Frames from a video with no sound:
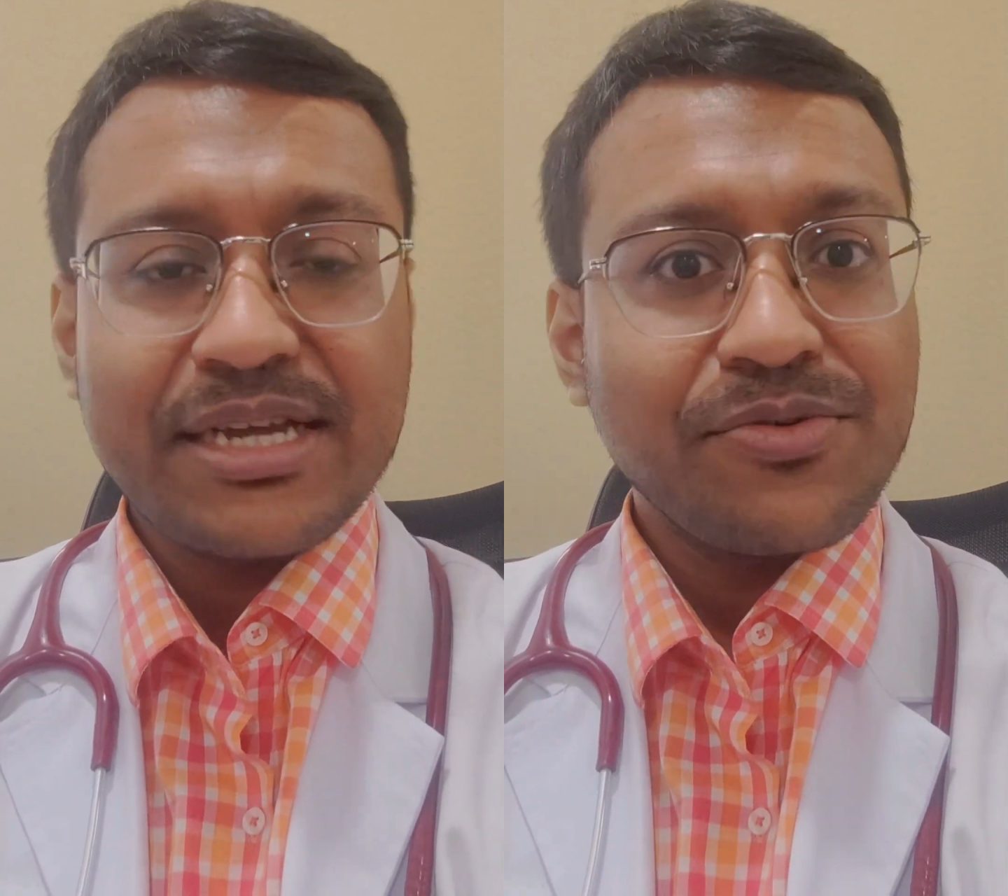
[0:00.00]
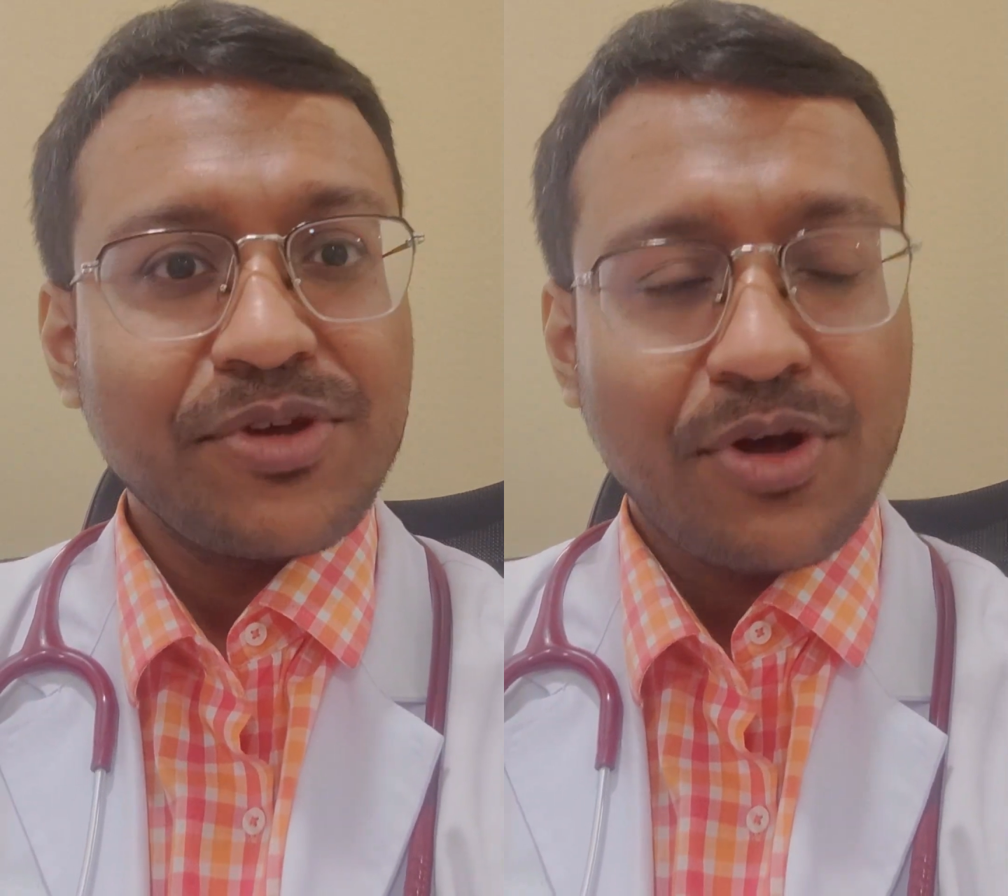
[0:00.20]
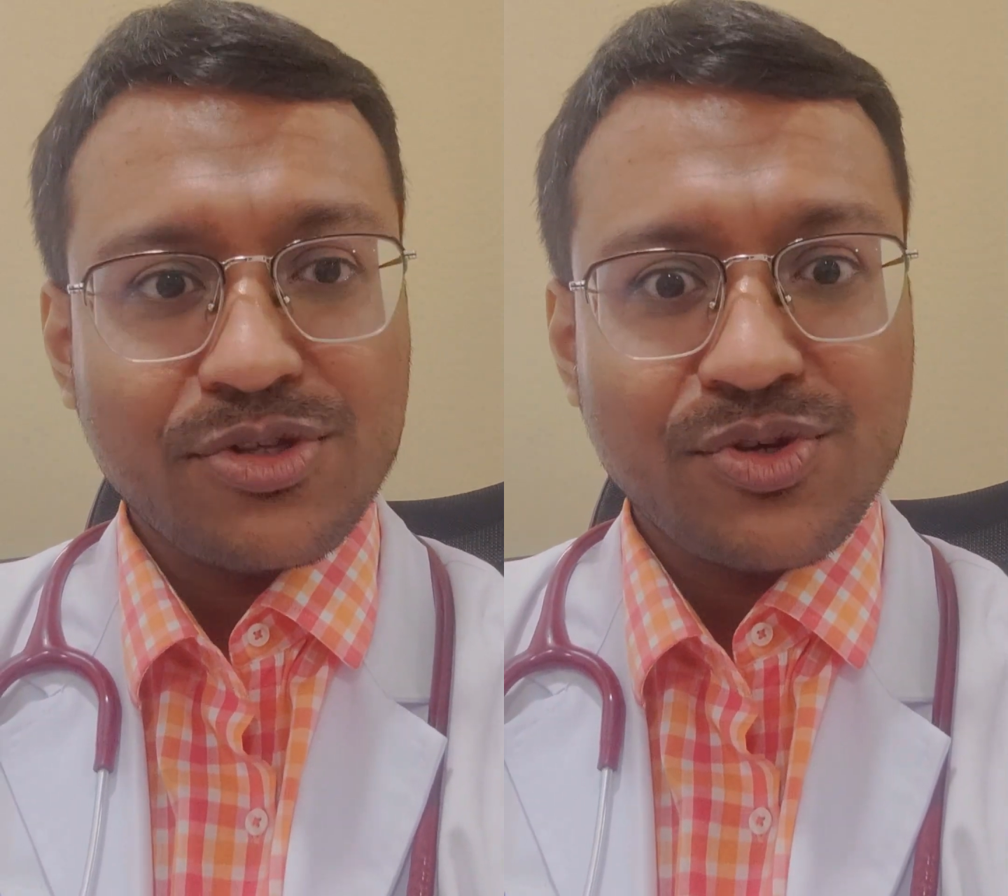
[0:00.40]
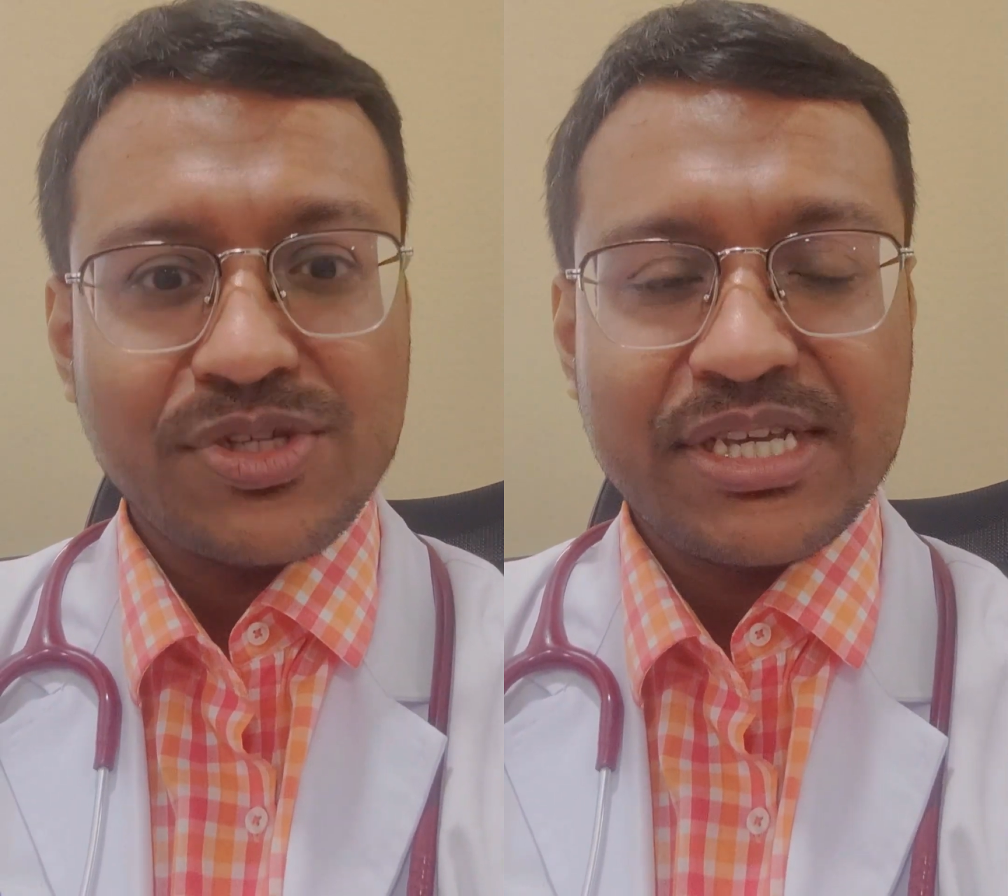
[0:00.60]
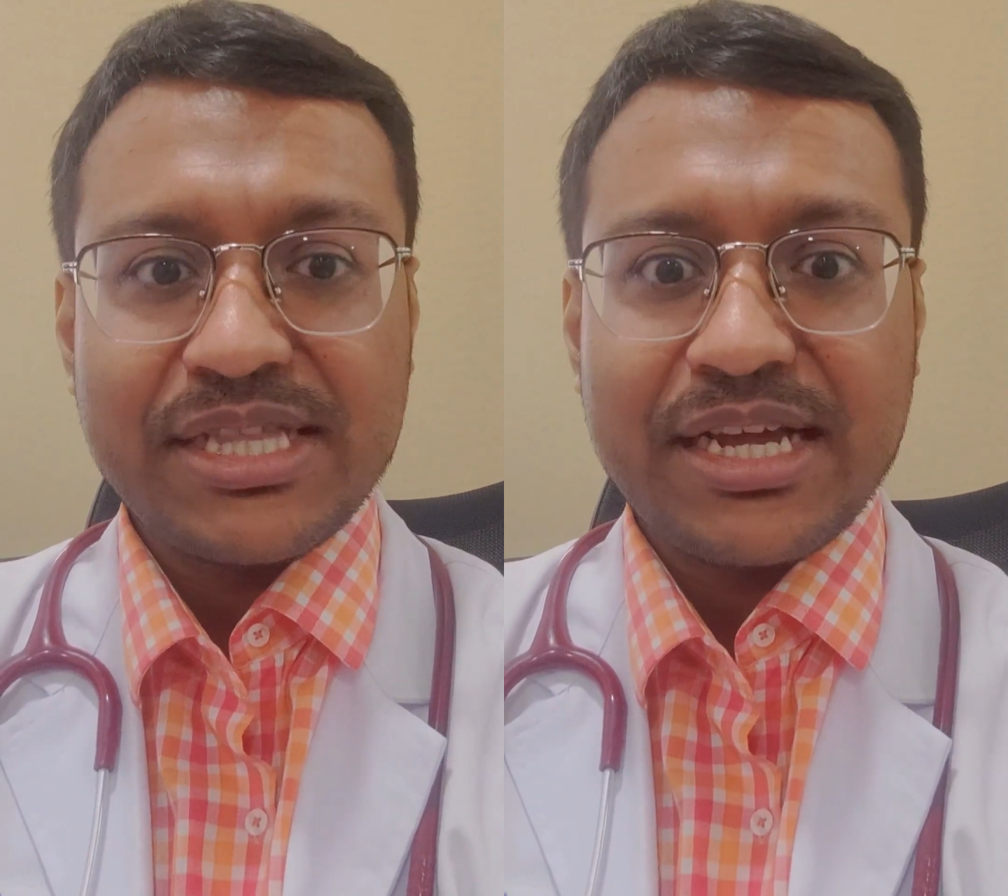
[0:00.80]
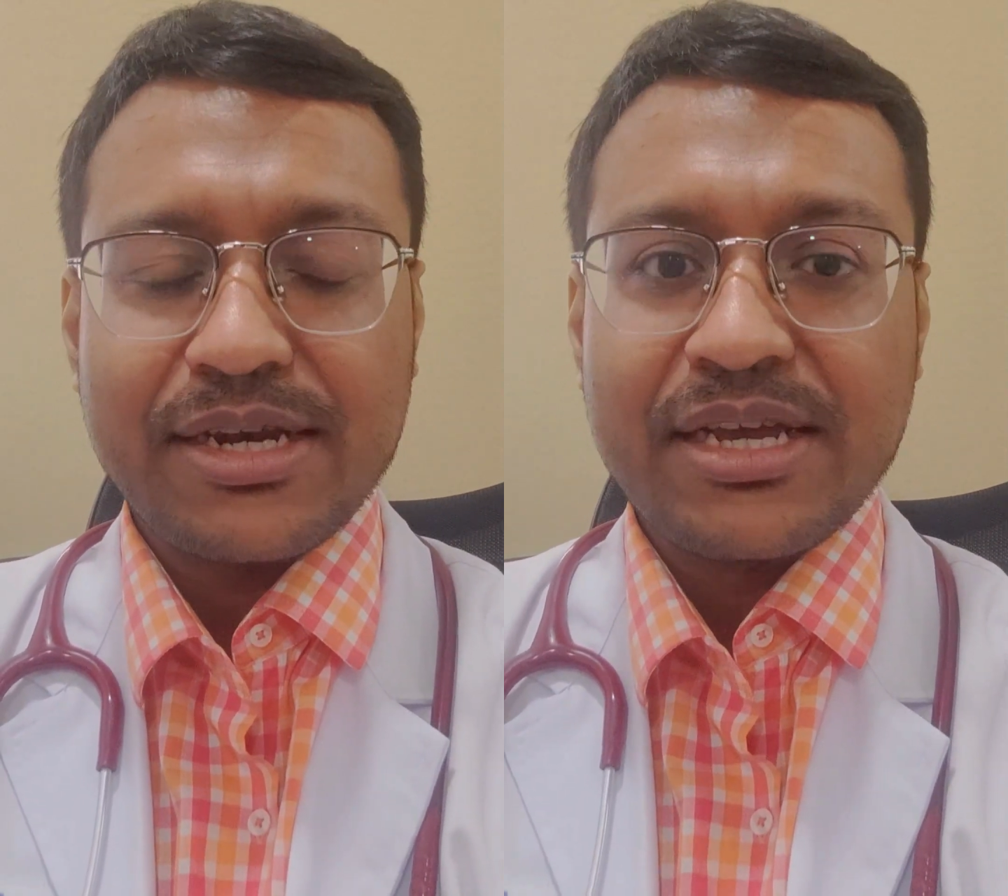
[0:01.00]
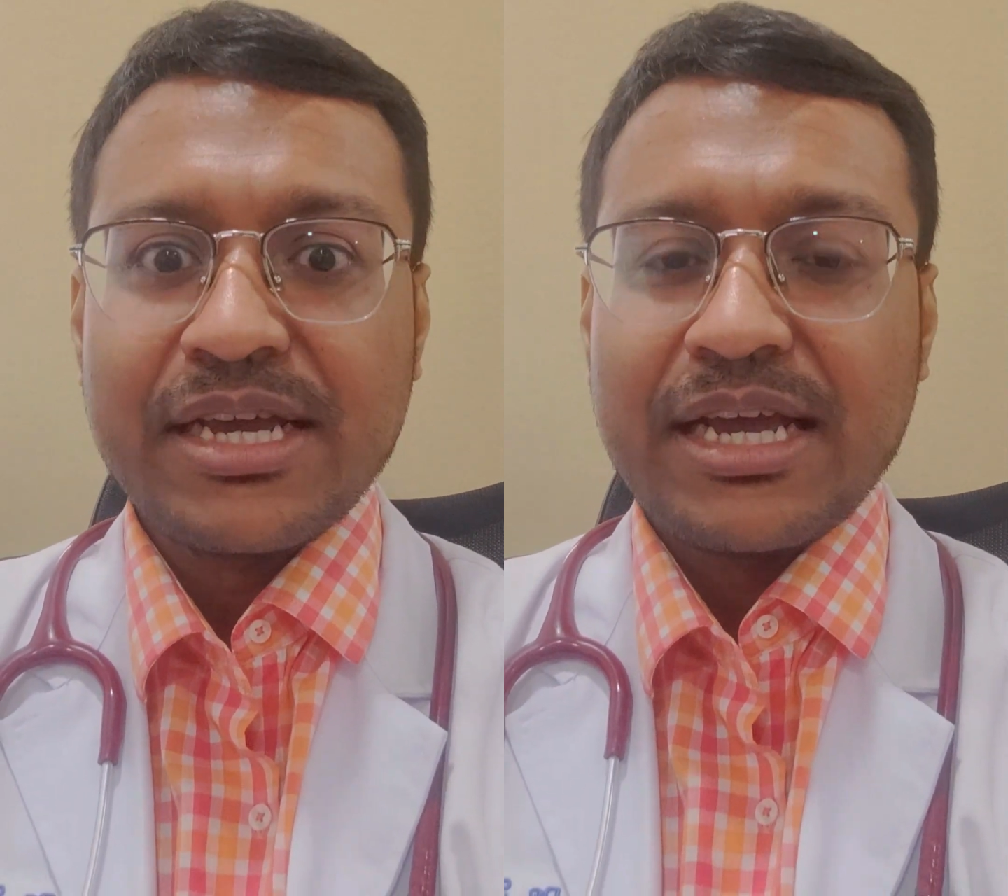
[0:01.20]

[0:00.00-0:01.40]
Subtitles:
and we also see that